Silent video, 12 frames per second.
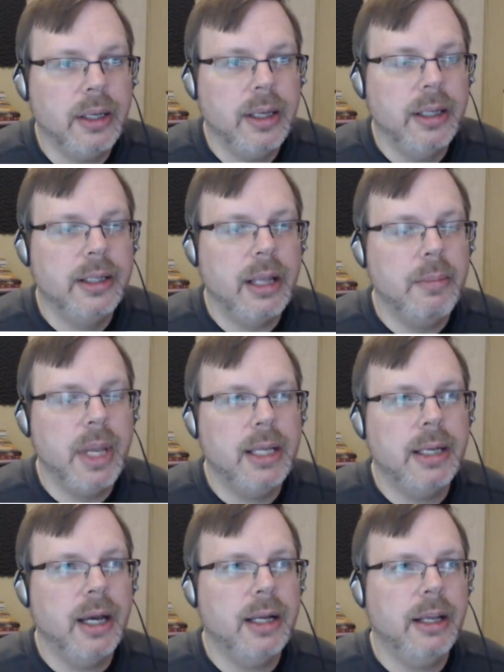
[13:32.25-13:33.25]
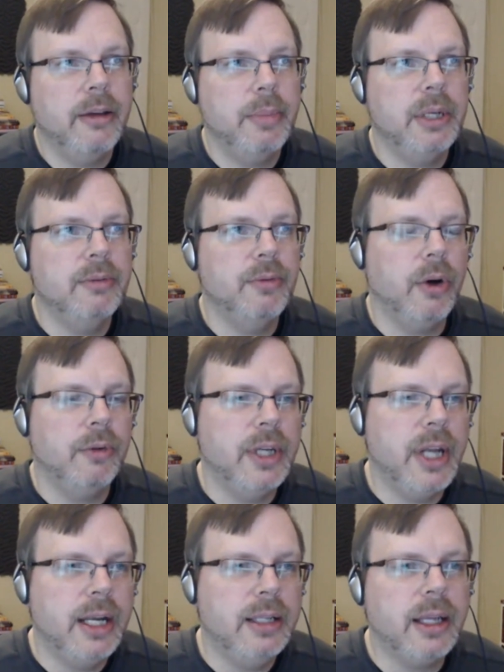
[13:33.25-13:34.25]
They may not have been involved in
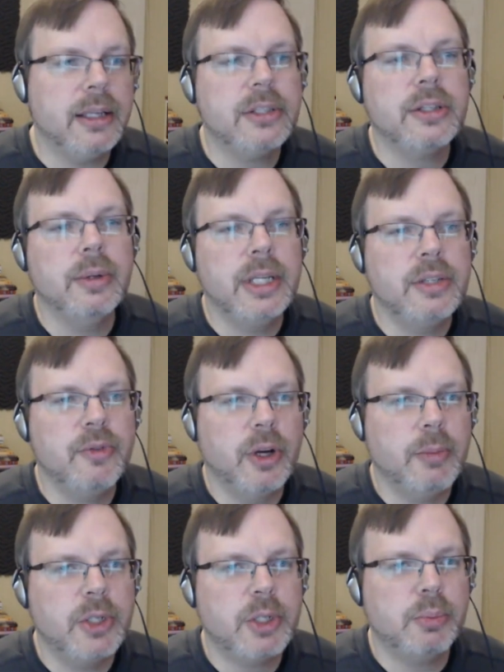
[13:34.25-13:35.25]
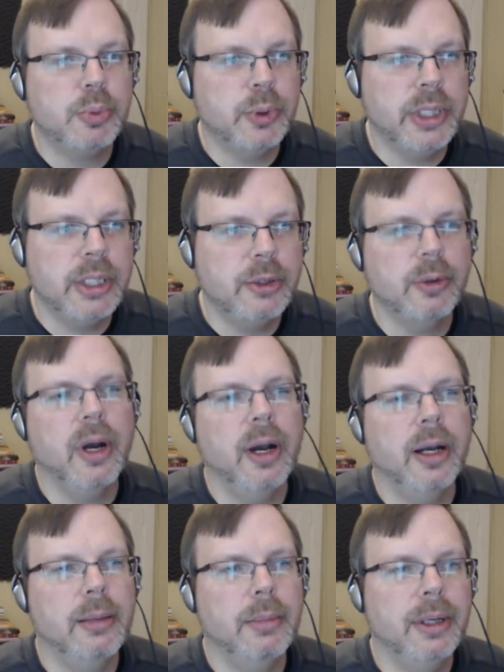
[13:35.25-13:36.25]
anything. So it is very much a
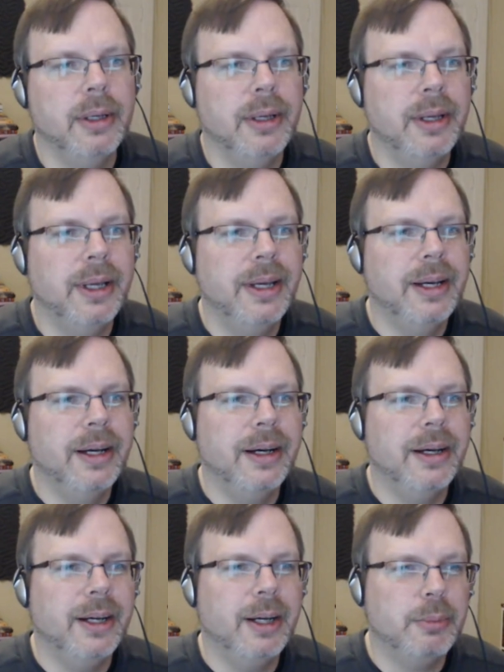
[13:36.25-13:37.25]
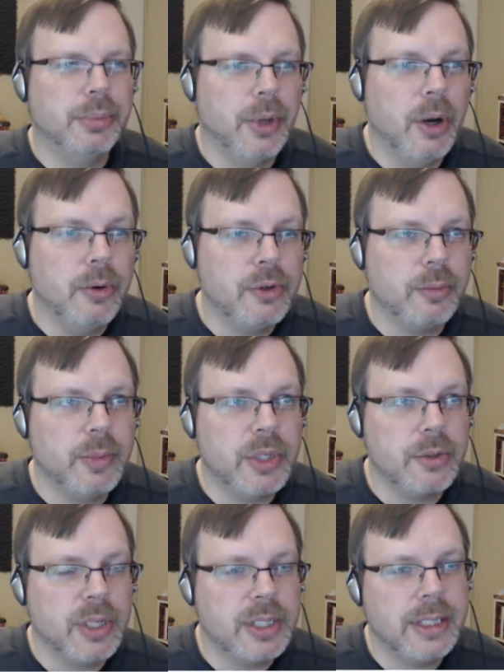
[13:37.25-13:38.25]
pre-crime approach from these
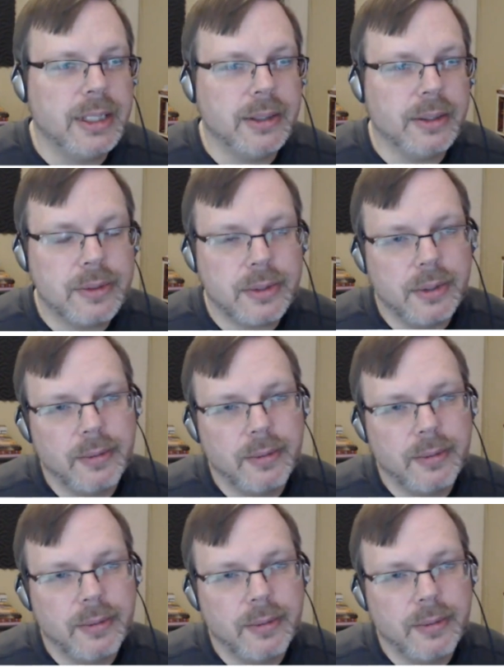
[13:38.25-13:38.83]
Risk Eaters.